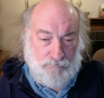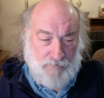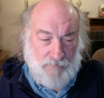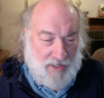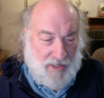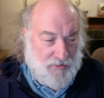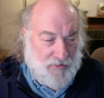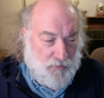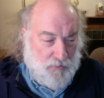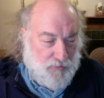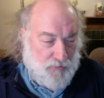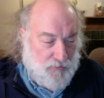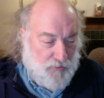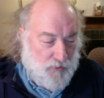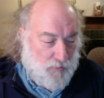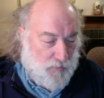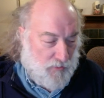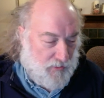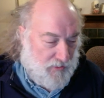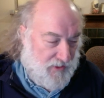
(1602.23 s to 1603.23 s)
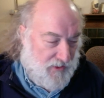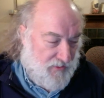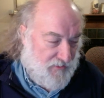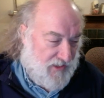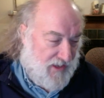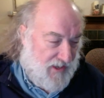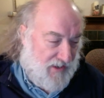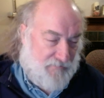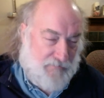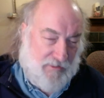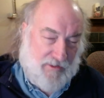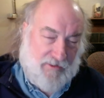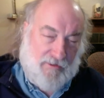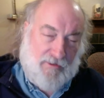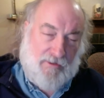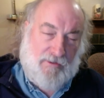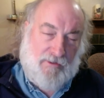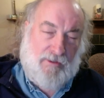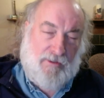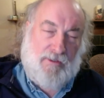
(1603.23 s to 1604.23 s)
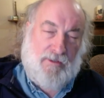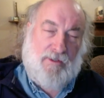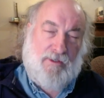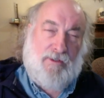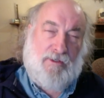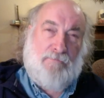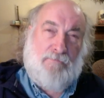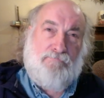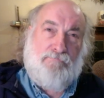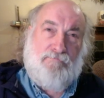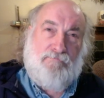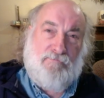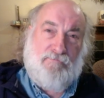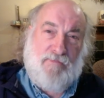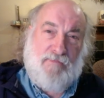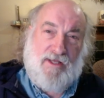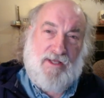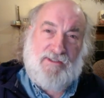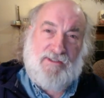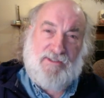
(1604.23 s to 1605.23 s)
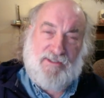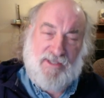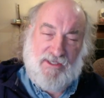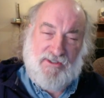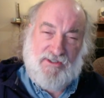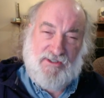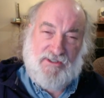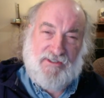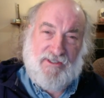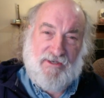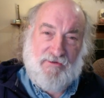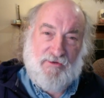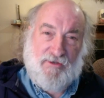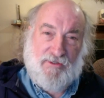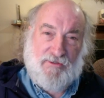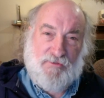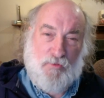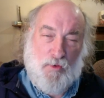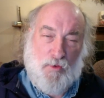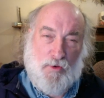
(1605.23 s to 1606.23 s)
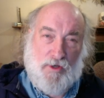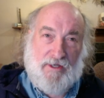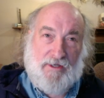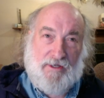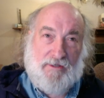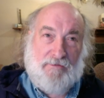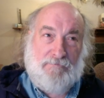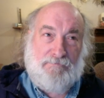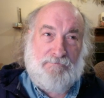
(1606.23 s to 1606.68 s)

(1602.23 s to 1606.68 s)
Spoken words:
I know you're nowhere near that, but it's such a serious warning.